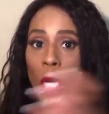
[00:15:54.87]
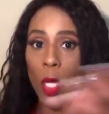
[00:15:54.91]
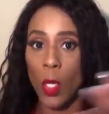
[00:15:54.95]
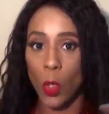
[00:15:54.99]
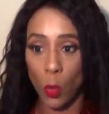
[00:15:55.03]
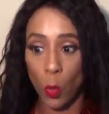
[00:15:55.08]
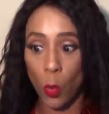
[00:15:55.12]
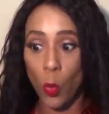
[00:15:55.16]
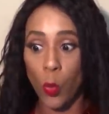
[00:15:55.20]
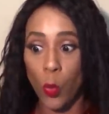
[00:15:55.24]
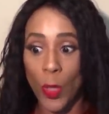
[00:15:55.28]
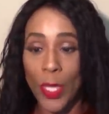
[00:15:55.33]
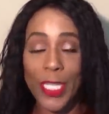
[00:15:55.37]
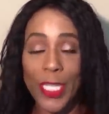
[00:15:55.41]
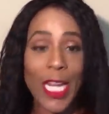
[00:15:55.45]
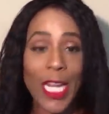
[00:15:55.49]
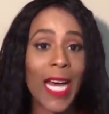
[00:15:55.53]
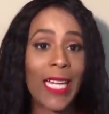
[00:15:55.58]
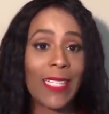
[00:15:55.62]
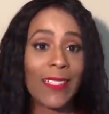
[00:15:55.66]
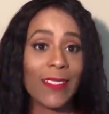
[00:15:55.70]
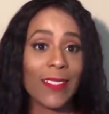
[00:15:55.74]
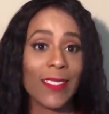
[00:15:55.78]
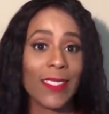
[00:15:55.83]
with
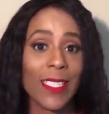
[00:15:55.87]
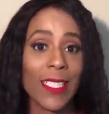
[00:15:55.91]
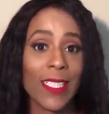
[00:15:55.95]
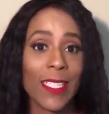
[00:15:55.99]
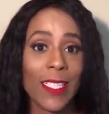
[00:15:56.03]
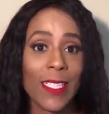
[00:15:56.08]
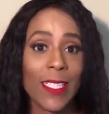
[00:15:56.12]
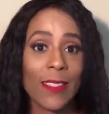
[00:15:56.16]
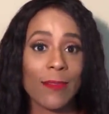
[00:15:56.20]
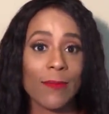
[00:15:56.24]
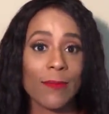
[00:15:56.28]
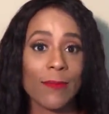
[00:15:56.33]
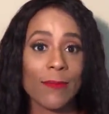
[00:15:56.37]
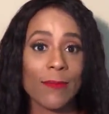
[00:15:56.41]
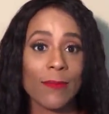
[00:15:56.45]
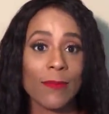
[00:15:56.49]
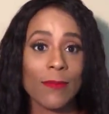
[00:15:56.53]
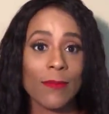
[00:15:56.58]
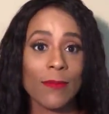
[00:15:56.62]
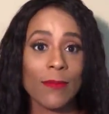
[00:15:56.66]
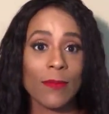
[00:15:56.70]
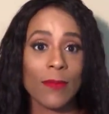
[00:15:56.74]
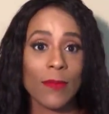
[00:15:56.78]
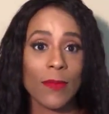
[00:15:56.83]
dollars in it.
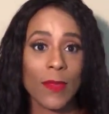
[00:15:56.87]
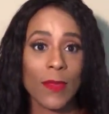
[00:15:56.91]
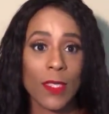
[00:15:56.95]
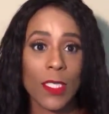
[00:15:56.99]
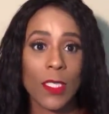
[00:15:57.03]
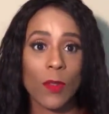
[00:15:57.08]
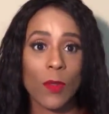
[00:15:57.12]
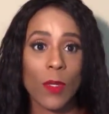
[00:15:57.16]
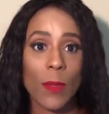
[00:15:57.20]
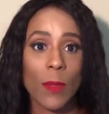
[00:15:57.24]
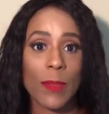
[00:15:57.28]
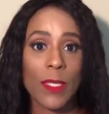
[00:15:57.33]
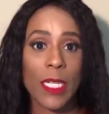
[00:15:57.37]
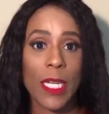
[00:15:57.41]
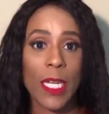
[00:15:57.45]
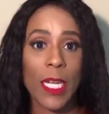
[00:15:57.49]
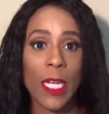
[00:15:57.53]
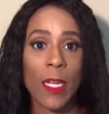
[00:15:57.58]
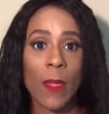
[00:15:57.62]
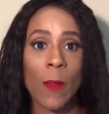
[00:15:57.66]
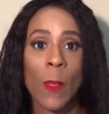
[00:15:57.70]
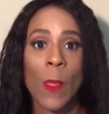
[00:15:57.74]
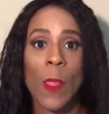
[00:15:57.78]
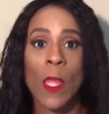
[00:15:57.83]
See what I'm
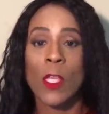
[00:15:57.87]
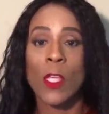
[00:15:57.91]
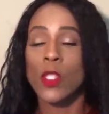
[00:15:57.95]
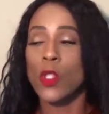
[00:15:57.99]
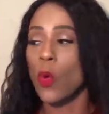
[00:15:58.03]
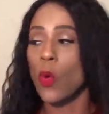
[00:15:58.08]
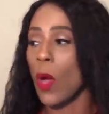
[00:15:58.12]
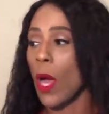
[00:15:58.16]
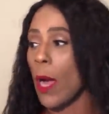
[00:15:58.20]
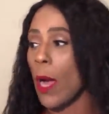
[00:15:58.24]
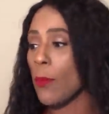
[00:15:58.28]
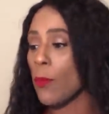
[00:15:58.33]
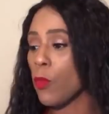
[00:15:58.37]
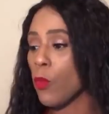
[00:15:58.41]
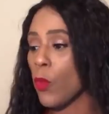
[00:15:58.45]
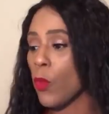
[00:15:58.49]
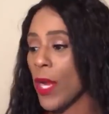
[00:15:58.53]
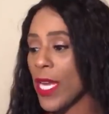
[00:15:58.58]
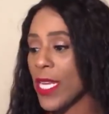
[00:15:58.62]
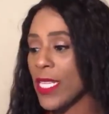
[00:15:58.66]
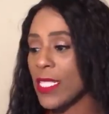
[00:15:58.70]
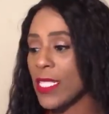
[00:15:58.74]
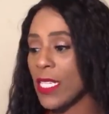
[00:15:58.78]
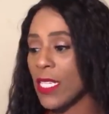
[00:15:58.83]
saying? So I'm
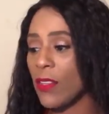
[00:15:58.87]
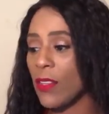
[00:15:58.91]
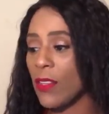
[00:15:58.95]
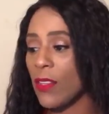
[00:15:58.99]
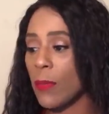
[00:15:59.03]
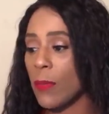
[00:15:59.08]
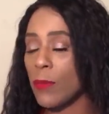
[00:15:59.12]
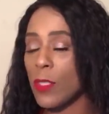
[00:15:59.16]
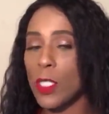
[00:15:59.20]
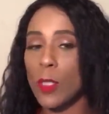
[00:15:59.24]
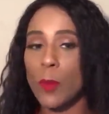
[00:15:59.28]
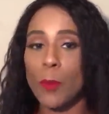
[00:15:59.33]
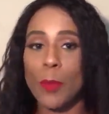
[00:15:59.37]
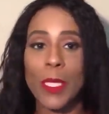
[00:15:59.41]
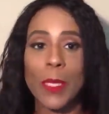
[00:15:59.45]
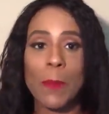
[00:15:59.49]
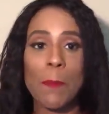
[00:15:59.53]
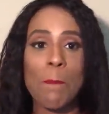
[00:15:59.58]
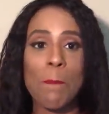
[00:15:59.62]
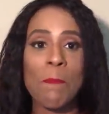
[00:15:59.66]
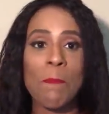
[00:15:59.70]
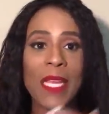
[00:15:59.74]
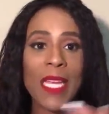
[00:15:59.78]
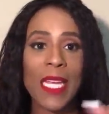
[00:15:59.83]
raising them to be
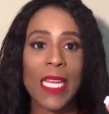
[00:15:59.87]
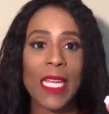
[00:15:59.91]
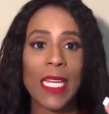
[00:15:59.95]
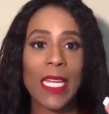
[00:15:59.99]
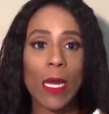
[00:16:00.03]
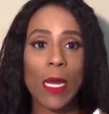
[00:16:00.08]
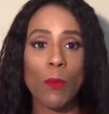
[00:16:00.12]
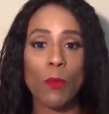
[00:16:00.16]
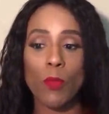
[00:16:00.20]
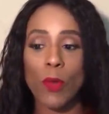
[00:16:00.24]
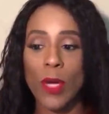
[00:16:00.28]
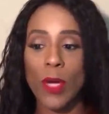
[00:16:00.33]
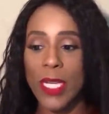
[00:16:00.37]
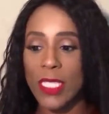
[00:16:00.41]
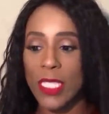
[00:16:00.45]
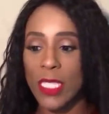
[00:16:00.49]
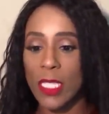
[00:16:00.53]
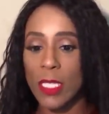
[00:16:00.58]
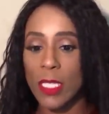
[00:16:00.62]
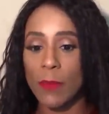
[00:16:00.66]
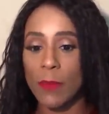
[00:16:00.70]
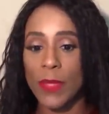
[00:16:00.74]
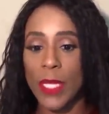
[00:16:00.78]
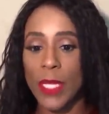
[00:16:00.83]
men. I'm raising
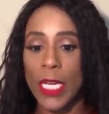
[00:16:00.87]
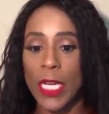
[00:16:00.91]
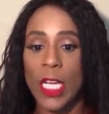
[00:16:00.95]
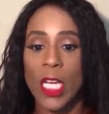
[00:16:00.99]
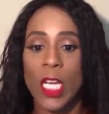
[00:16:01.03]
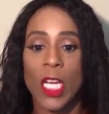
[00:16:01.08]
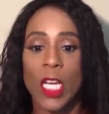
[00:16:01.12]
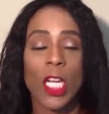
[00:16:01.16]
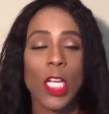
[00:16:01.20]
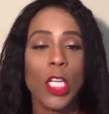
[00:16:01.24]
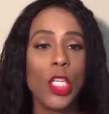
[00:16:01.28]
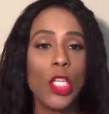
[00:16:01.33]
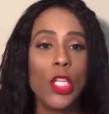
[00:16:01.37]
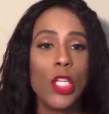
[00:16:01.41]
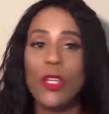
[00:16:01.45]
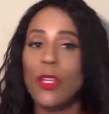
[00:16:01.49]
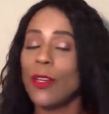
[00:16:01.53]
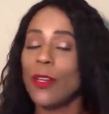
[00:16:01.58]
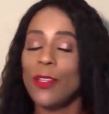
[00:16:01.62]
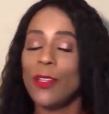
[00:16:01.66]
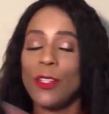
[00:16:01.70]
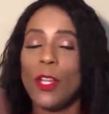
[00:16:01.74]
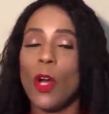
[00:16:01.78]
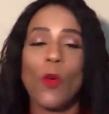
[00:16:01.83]
them that
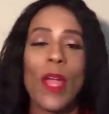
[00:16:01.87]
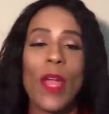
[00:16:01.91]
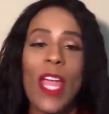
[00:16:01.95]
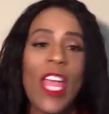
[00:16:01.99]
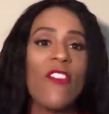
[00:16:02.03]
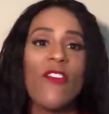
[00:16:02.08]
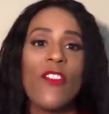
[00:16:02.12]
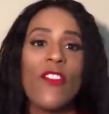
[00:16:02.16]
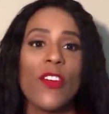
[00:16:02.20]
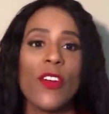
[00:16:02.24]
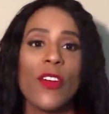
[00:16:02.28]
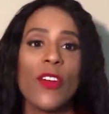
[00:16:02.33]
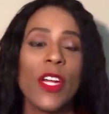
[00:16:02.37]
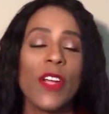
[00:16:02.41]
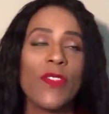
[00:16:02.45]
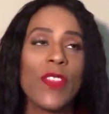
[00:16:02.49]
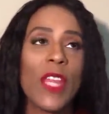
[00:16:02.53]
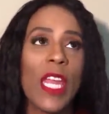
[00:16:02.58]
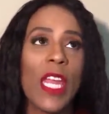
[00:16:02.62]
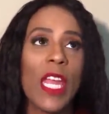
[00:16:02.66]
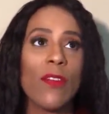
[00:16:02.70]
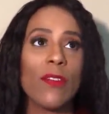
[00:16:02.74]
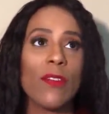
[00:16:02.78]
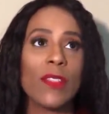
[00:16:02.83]
don't ever, if
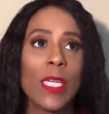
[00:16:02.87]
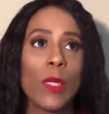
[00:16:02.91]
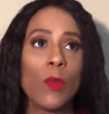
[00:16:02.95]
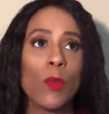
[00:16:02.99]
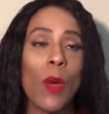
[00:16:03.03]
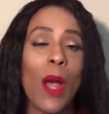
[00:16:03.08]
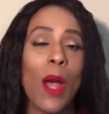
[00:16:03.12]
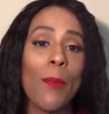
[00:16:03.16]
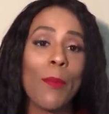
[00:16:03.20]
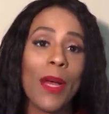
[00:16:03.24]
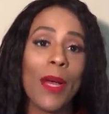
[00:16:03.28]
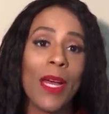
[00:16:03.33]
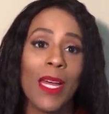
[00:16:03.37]
they ever say, well,